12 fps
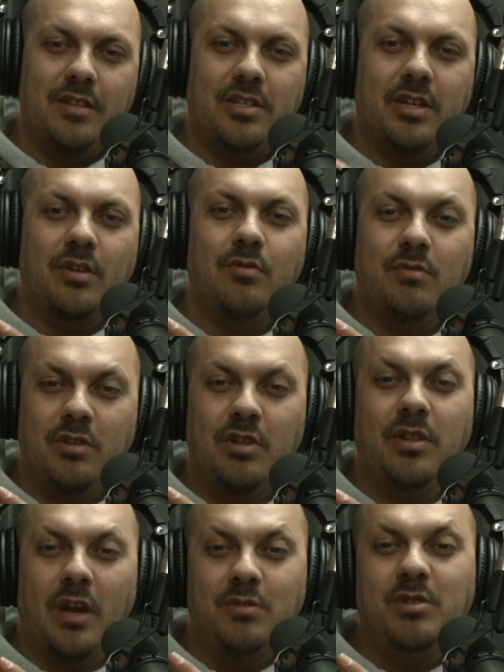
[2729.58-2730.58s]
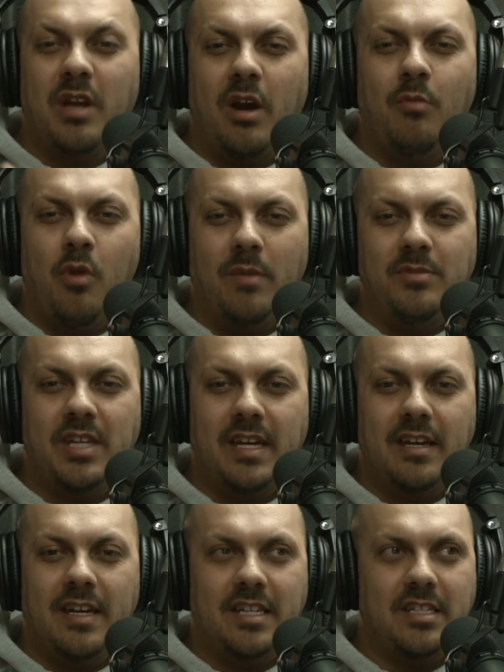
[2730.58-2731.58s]
So those, what I'm
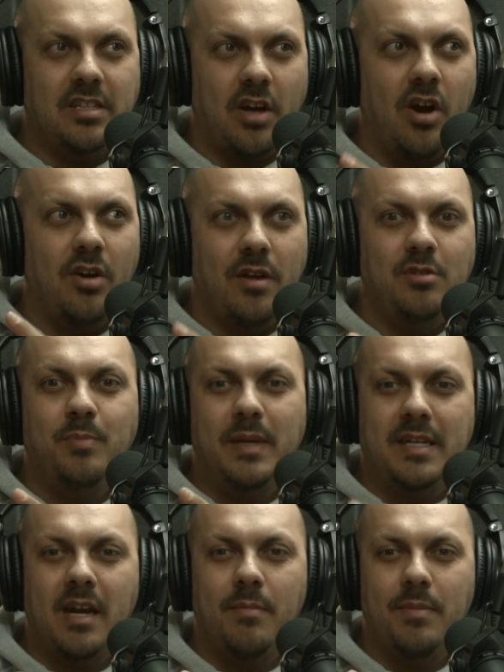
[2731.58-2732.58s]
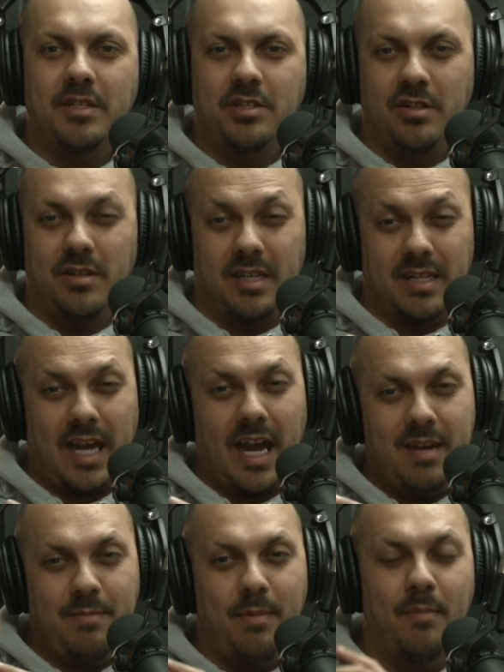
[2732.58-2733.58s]
saying, I guess, is, are those big companies, do you think,
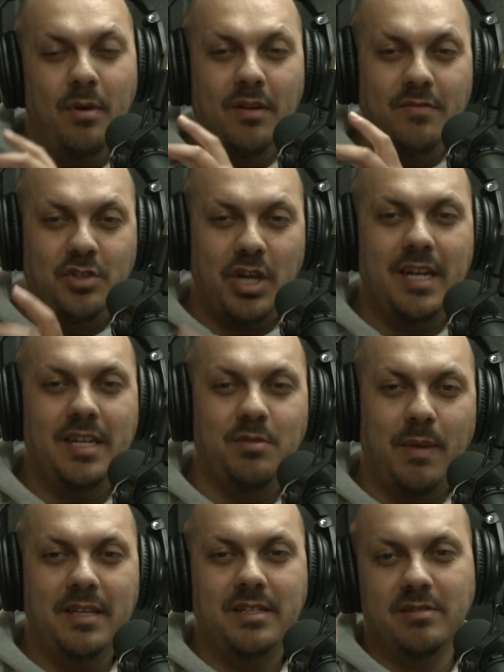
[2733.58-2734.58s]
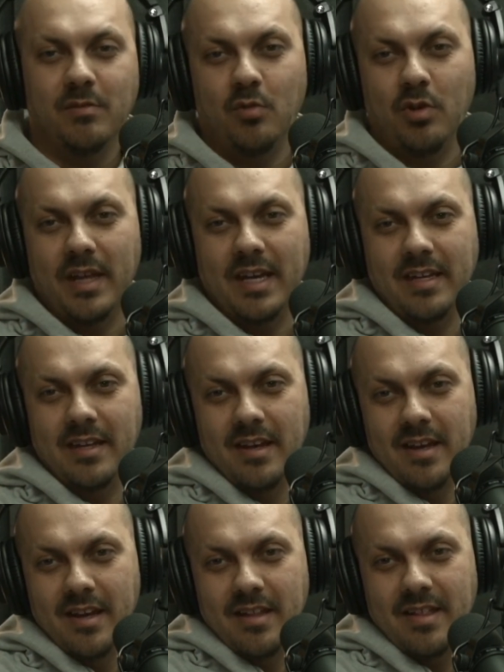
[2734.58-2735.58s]
capable of change based on what
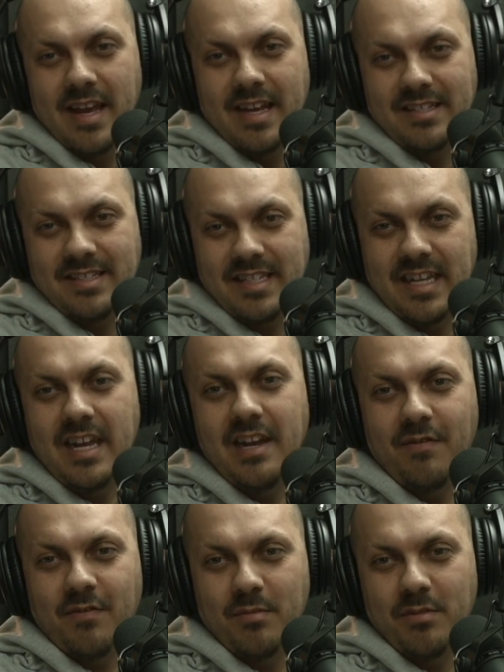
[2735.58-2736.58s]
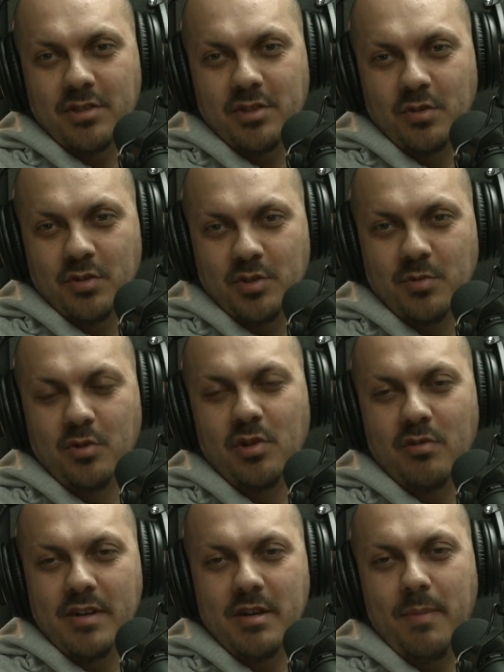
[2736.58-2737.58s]
they're seeing from the sort of
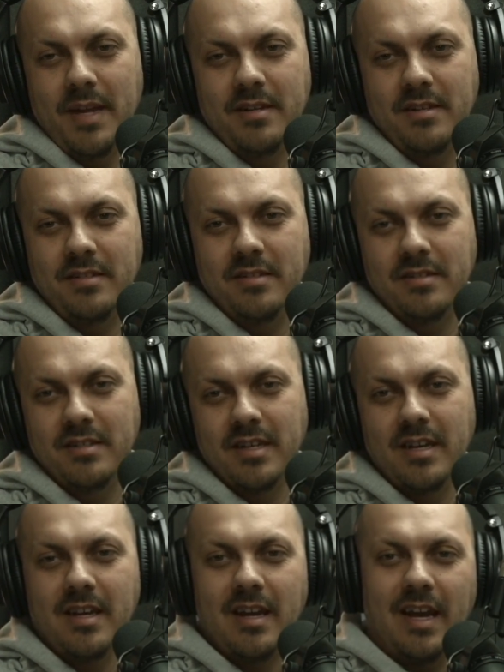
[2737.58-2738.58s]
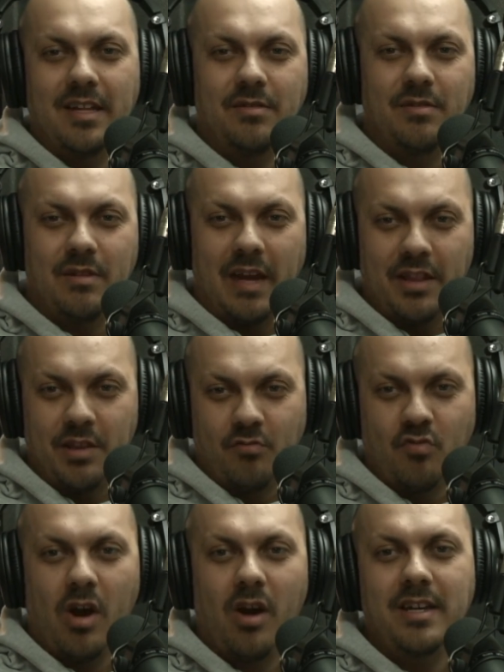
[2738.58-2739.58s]
smaller independents and the
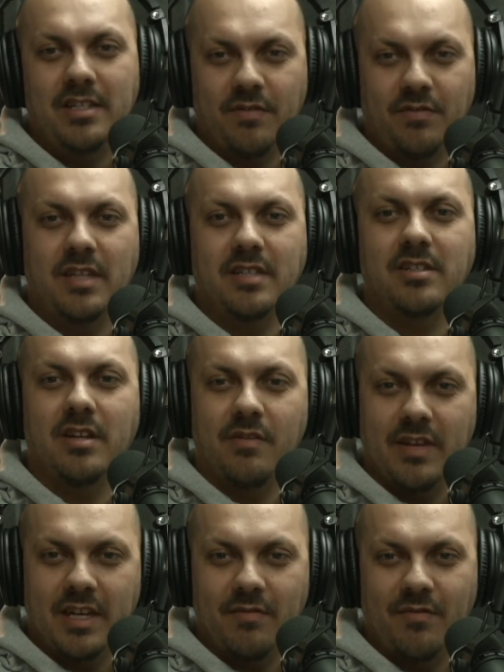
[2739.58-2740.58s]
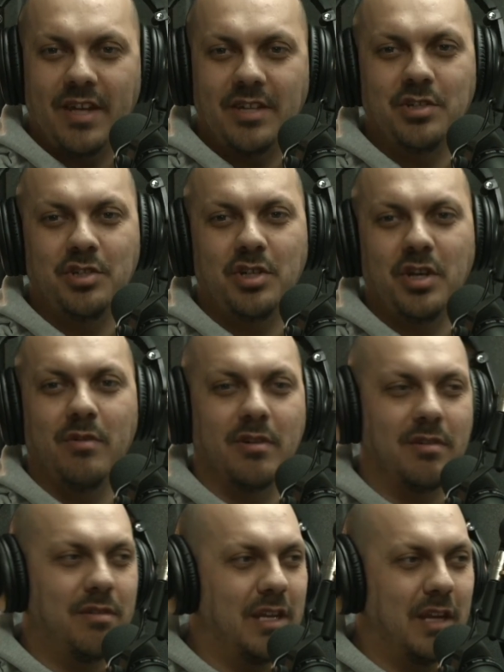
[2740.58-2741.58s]
rise of things like the vegan fashion show? And I
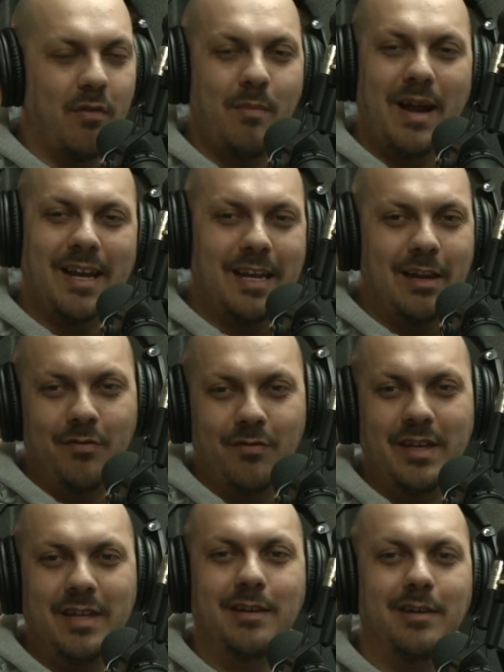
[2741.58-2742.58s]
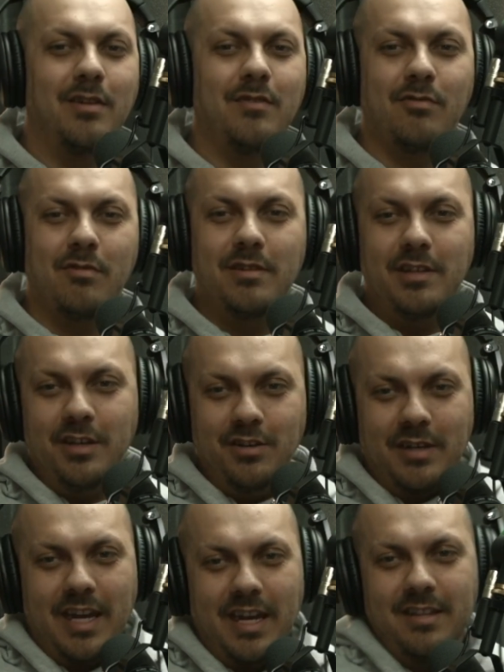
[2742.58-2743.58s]
can think of Immaculate Vegan over in the
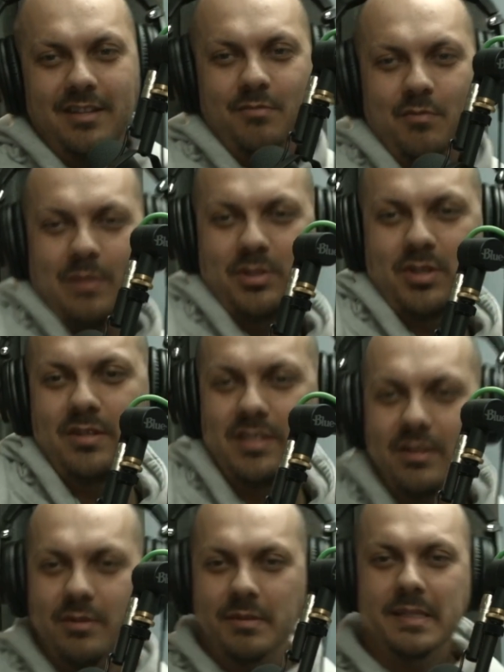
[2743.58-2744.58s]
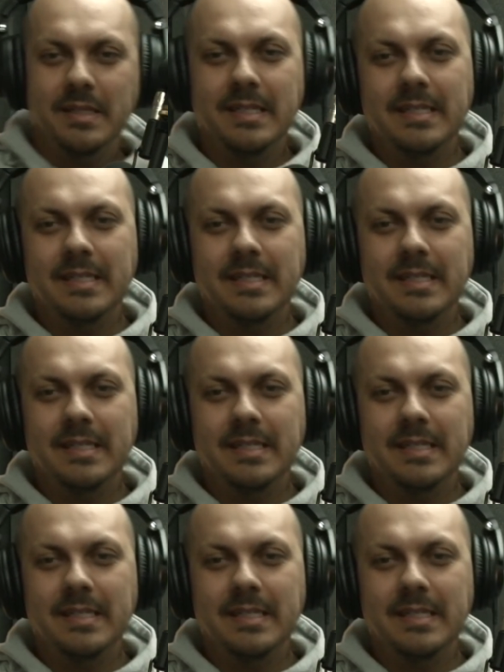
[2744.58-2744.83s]
UK, the website and so on.